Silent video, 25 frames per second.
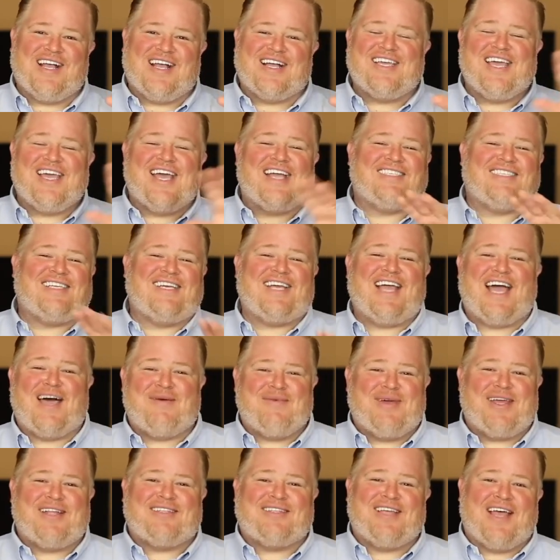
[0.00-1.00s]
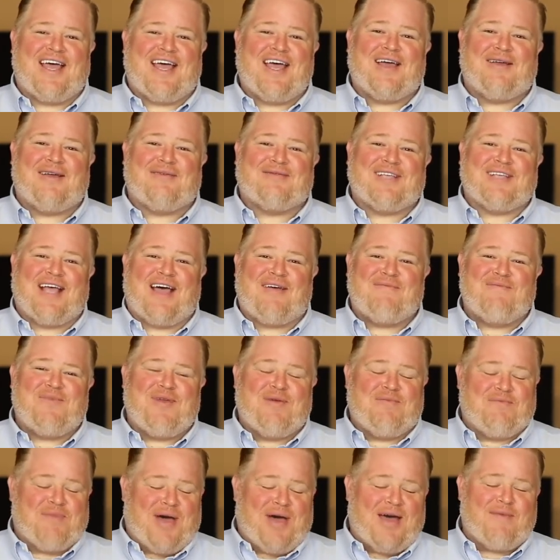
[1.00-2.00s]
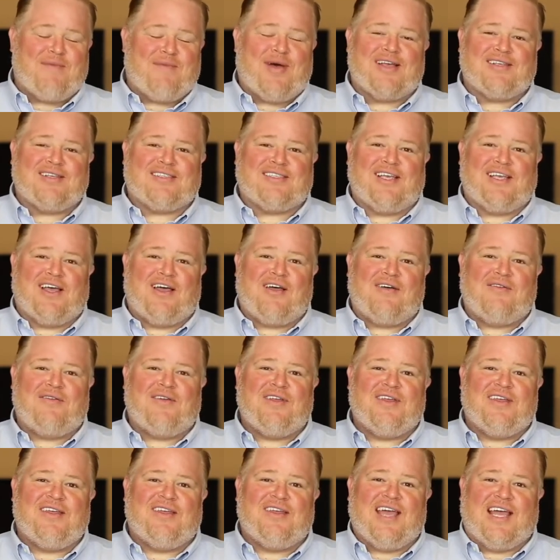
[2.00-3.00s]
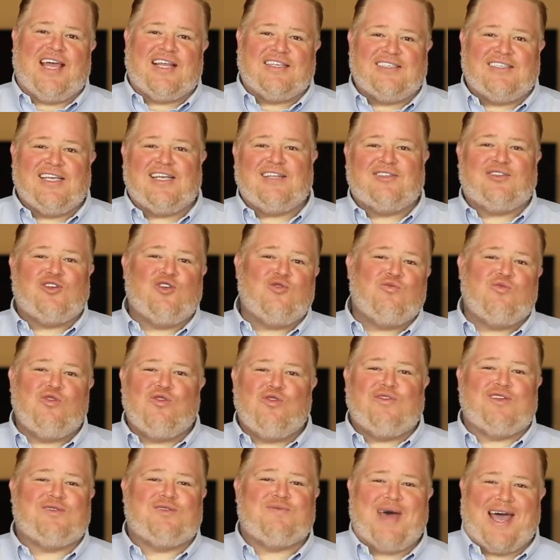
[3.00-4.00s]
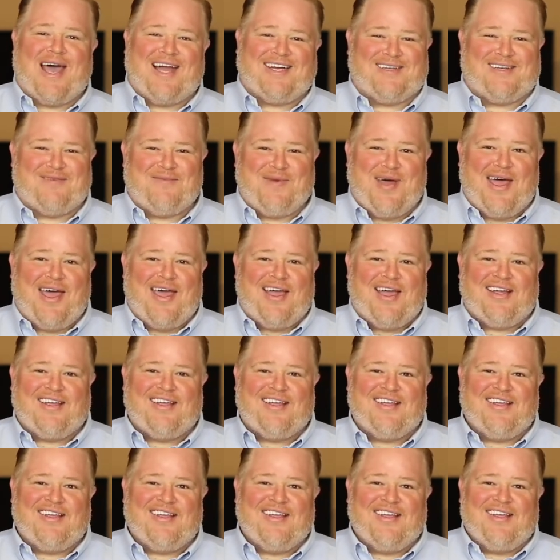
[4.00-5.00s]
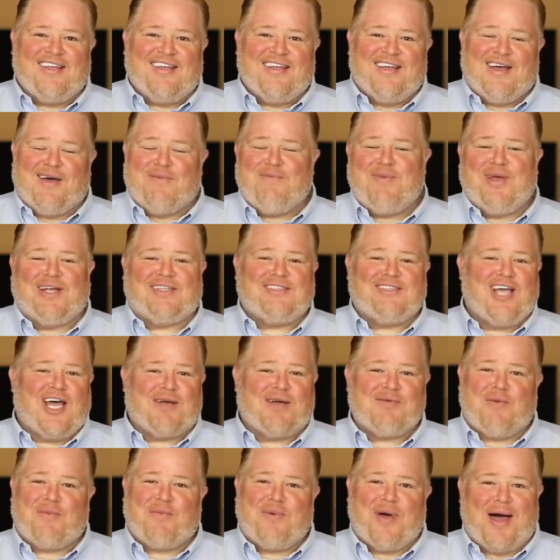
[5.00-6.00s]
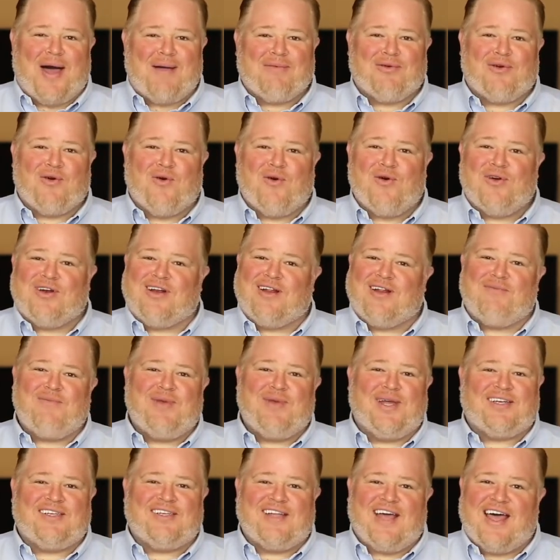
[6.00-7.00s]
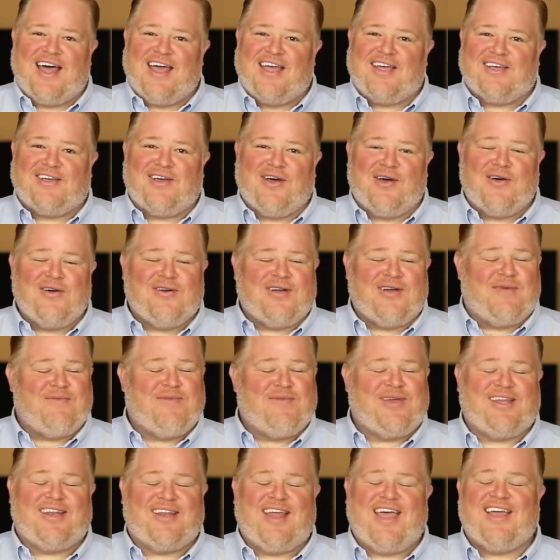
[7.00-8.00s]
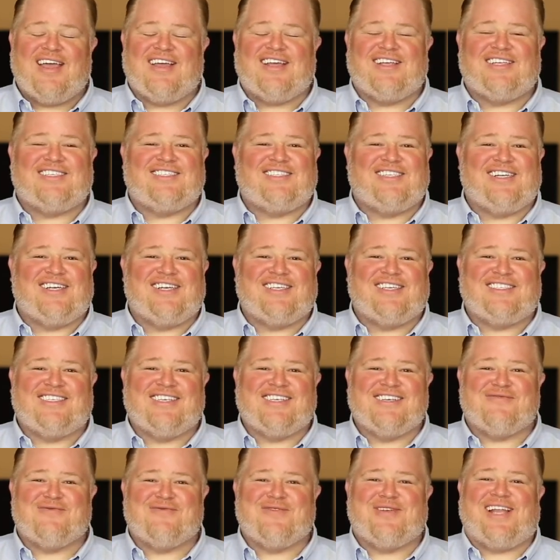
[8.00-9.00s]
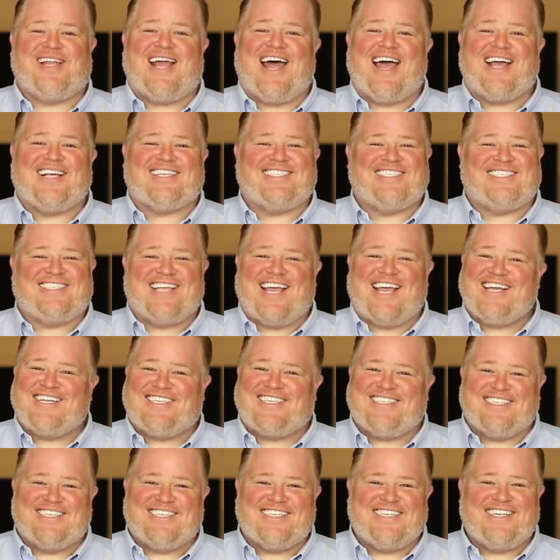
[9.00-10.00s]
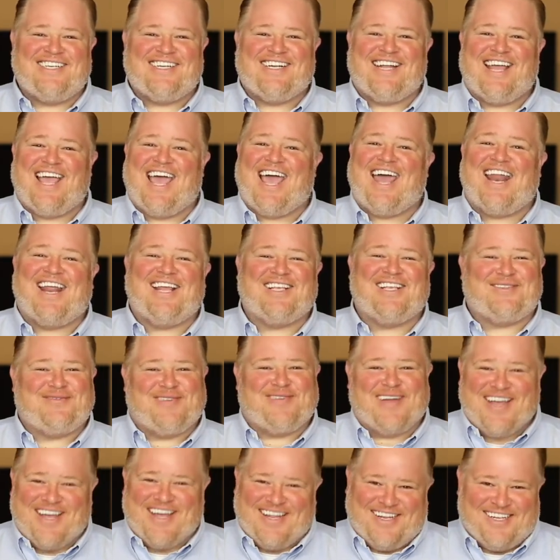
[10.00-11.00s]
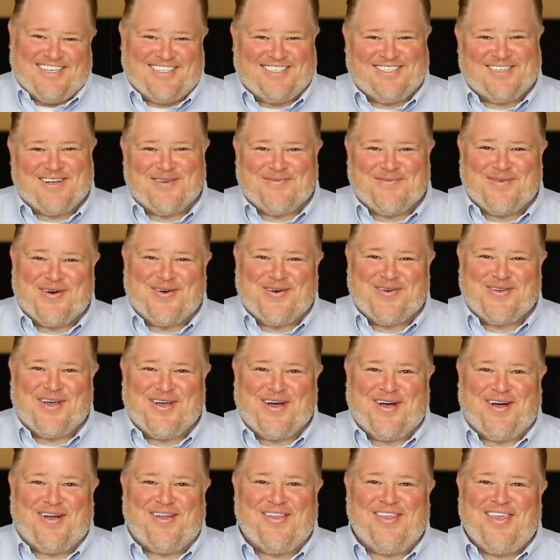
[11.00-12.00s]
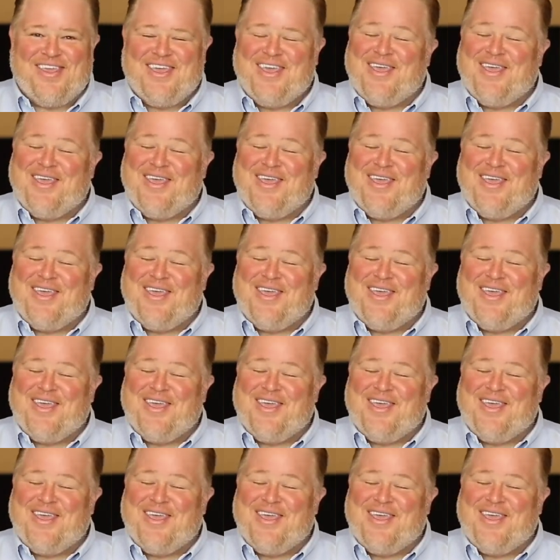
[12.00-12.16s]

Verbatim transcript: I can't tell you how many times I've been by myself and seen two movies back to back, a big tub of popcorn and a big Diet Coke. I mean, that is just relaxation at its finest. Come on, y'all.